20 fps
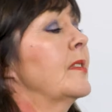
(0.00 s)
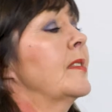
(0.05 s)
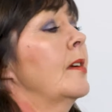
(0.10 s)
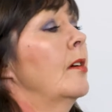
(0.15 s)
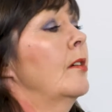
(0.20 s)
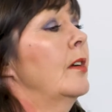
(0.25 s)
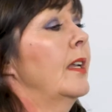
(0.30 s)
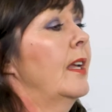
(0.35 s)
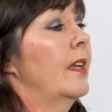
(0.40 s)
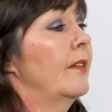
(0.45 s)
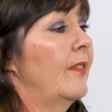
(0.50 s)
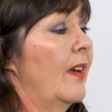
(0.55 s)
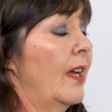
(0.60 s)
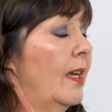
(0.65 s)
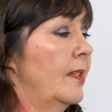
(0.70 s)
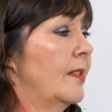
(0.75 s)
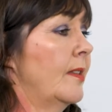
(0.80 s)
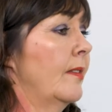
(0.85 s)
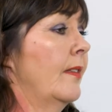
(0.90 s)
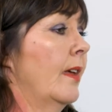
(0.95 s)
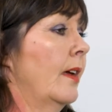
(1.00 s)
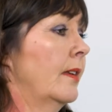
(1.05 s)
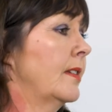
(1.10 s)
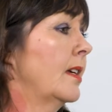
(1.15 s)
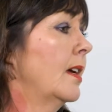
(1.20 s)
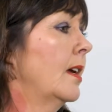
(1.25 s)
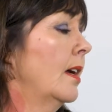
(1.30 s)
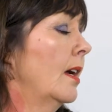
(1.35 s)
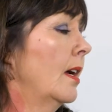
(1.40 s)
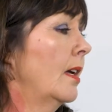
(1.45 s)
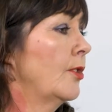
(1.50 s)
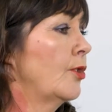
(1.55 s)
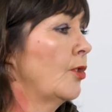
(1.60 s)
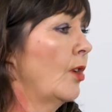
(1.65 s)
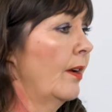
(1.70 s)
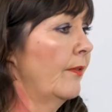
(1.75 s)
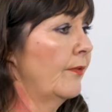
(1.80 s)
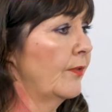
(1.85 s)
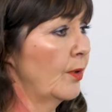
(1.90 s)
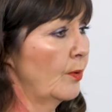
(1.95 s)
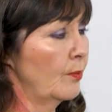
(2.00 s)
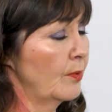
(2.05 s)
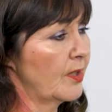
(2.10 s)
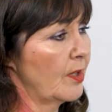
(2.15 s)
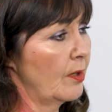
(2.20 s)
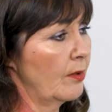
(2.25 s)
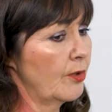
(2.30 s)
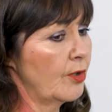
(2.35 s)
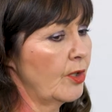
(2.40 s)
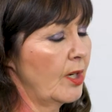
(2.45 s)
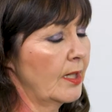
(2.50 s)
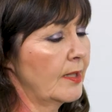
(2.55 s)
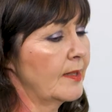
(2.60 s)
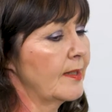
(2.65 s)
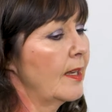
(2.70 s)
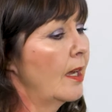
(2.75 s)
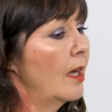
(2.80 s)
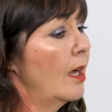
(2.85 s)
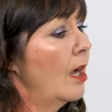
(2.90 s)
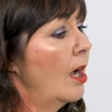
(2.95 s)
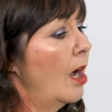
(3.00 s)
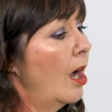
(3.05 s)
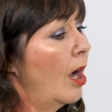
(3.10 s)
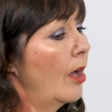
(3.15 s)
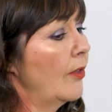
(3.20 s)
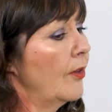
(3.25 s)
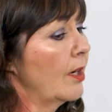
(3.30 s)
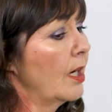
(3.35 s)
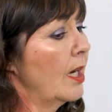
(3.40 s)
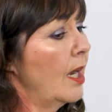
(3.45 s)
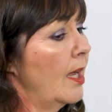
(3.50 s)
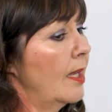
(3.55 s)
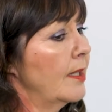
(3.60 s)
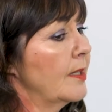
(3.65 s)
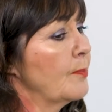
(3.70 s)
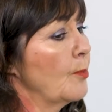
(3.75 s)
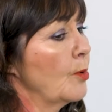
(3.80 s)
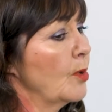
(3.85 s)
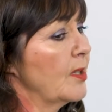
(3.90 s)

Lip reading: certainly advise on that and draft those contracts. Other clients, more